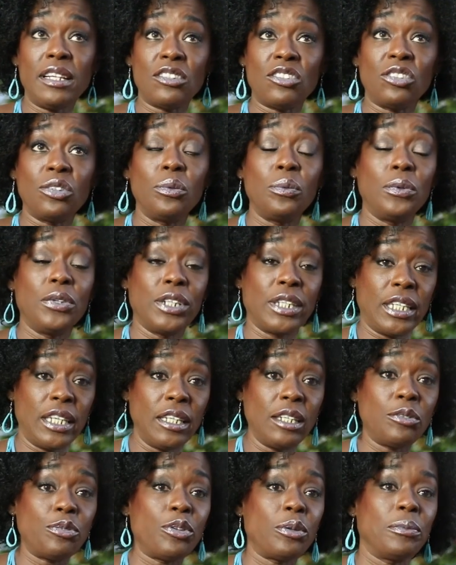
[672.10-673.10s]
So
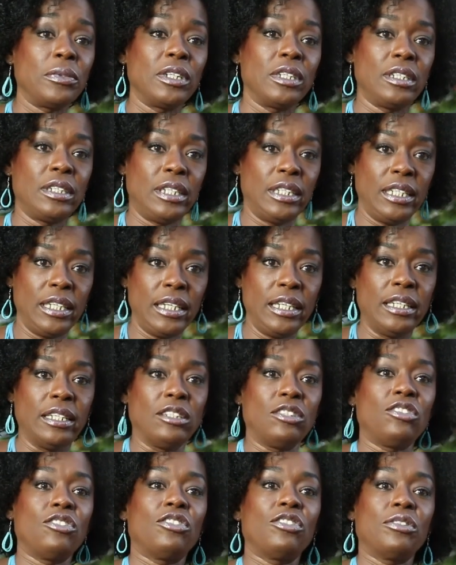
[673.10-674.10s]
working from an early
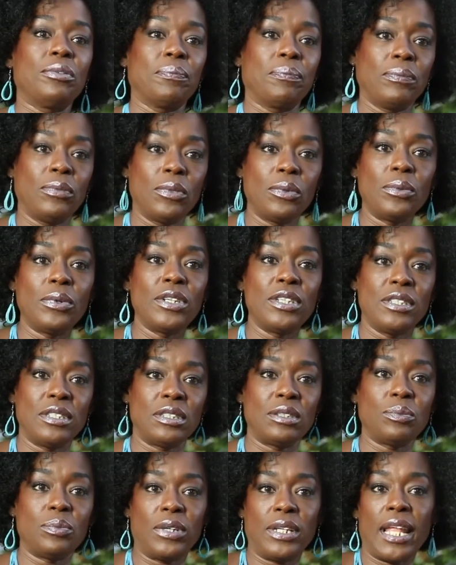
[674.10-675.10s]
age
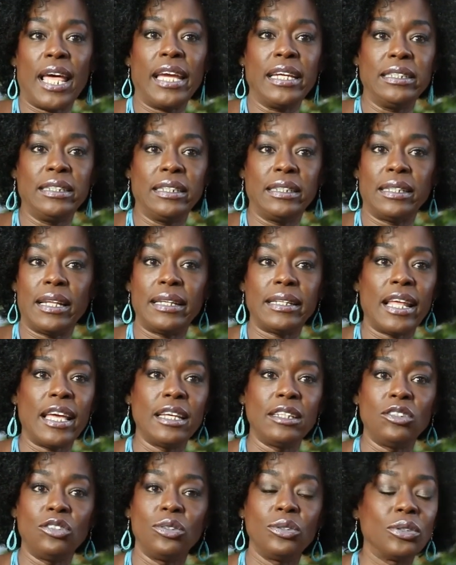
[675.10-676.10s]
was what I did, and
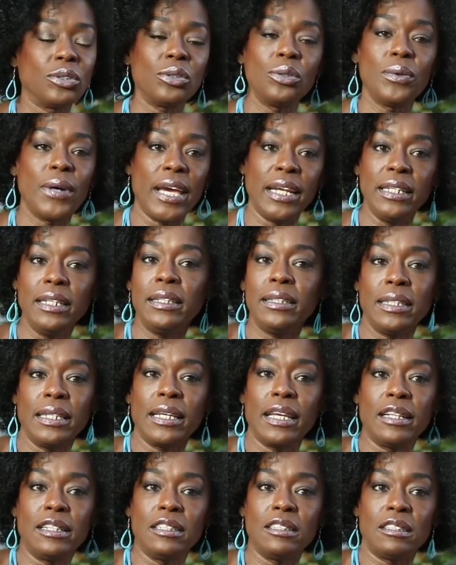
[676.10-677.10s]
I don't know
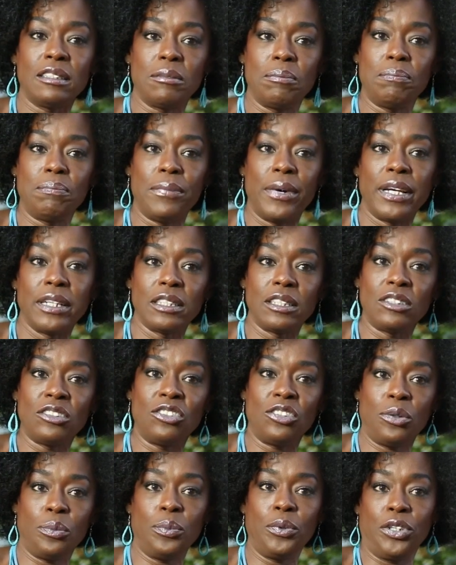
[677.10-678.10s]
anything else but
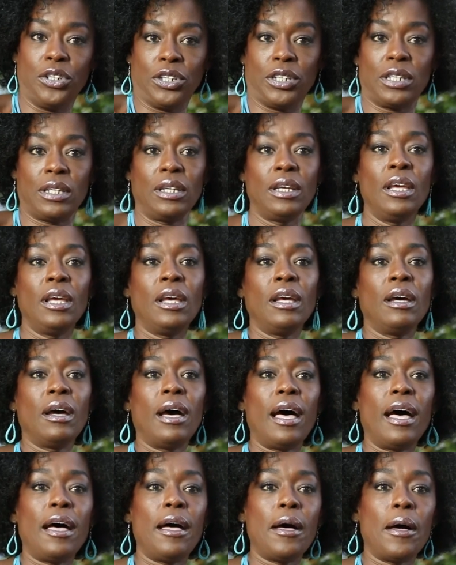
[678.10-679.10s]
to work
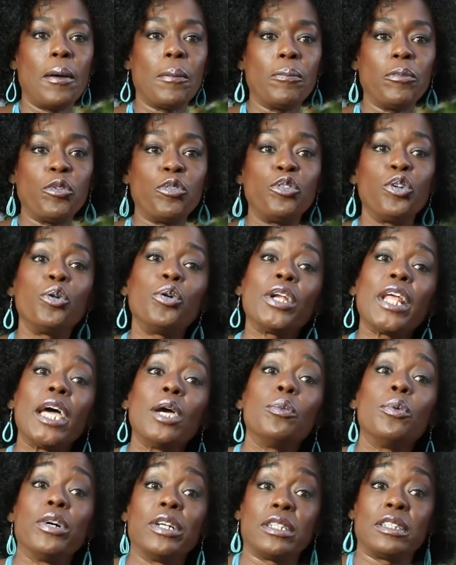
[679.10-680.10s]
for what
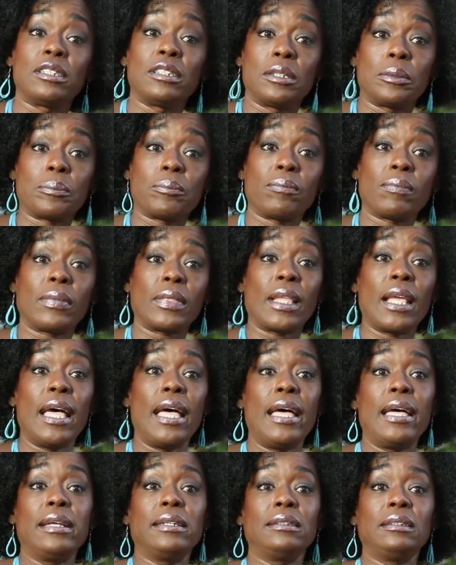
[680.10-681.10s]
I want.
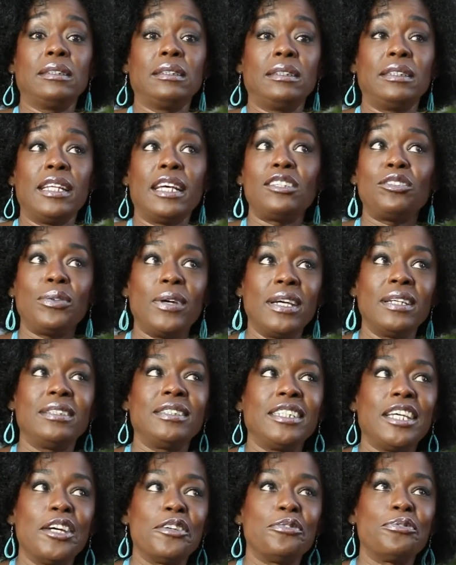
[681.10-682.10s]
And that's why I
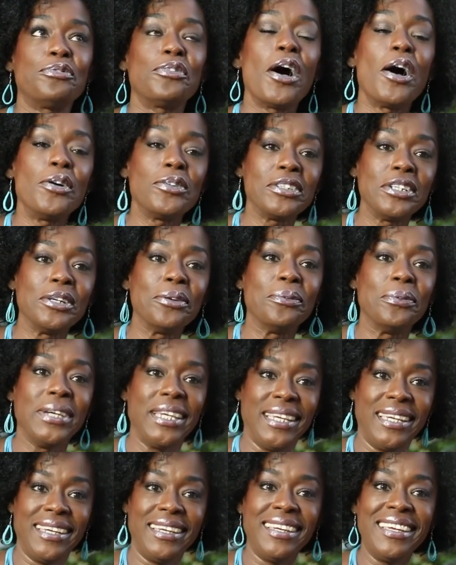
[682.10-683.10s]
say I found a
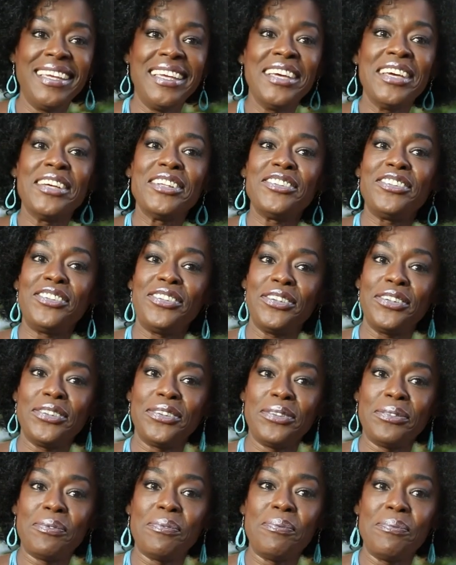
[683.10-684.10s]
way
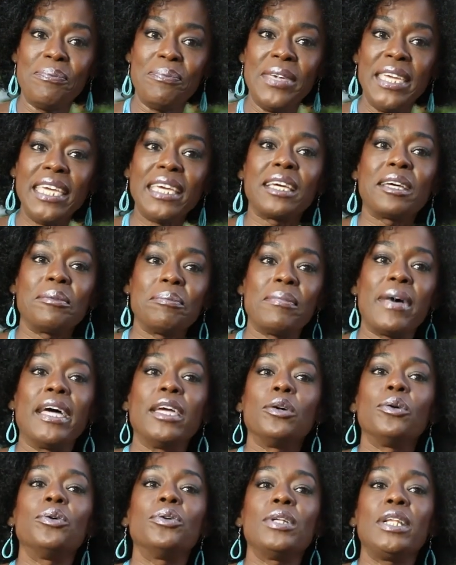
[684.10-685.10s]
to make
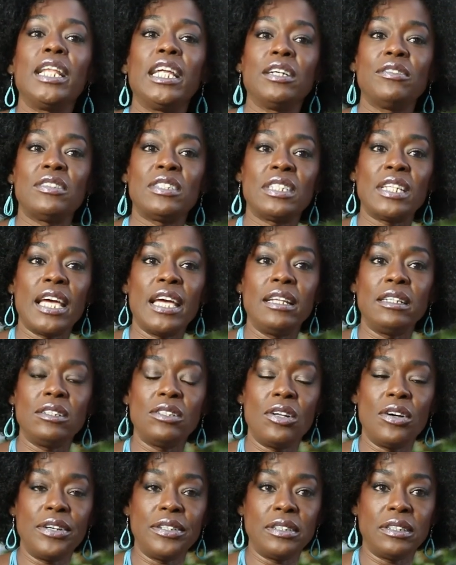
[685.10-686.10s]
my own lifestyle,
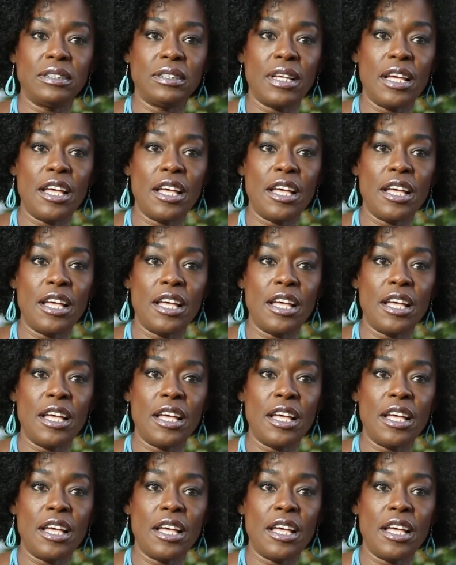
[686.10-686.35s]
not